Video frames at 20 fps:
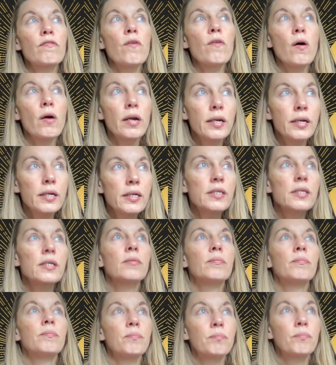find
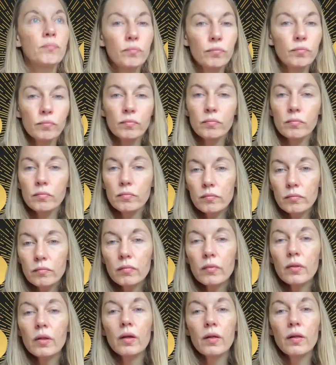
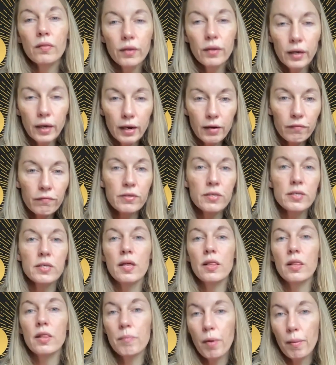the gifts
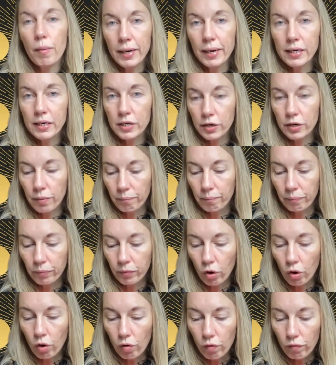and the momentum
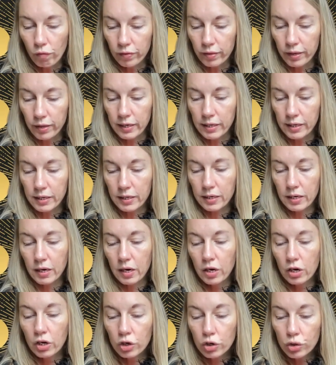of this
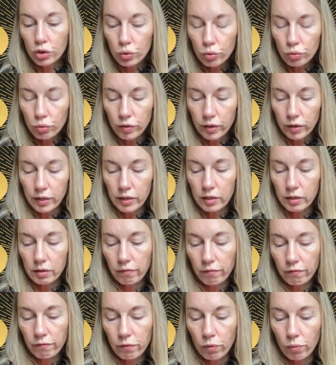Taurus
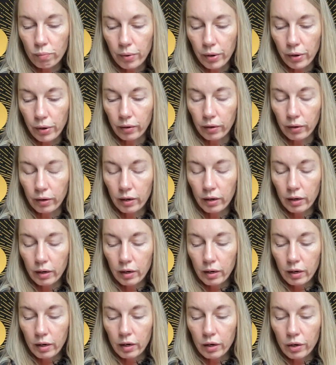full moon
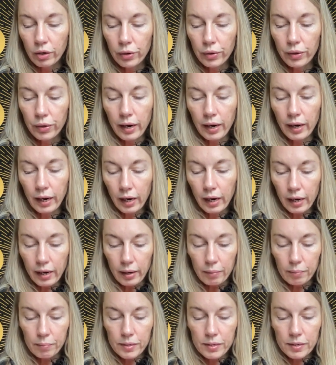lunar
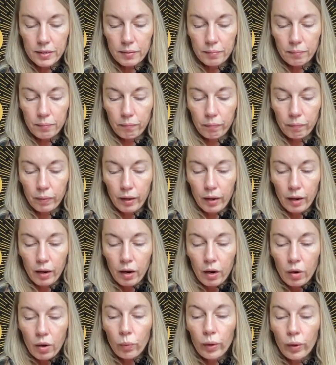eclipse.
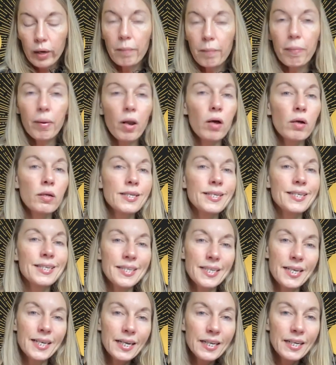We can plant
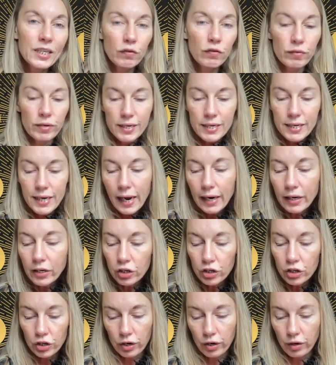seeds of
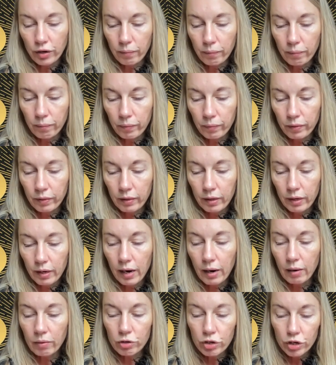intention
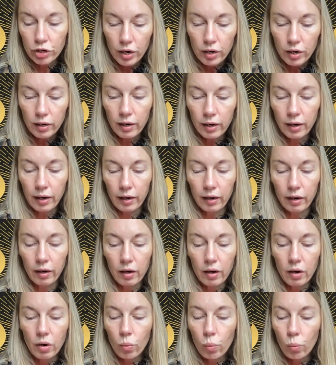in our journaling
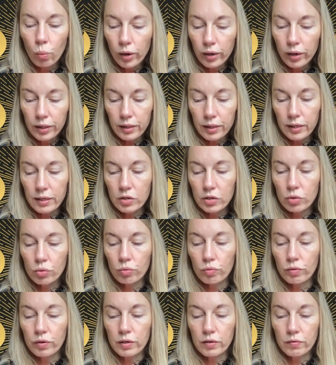with this
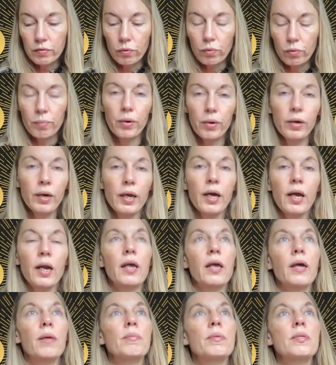Taurus full moon
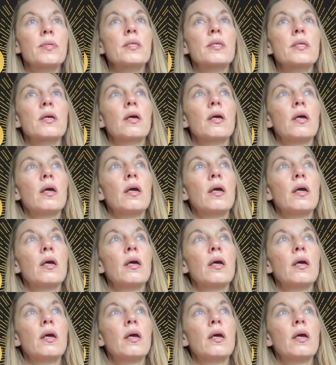eclipse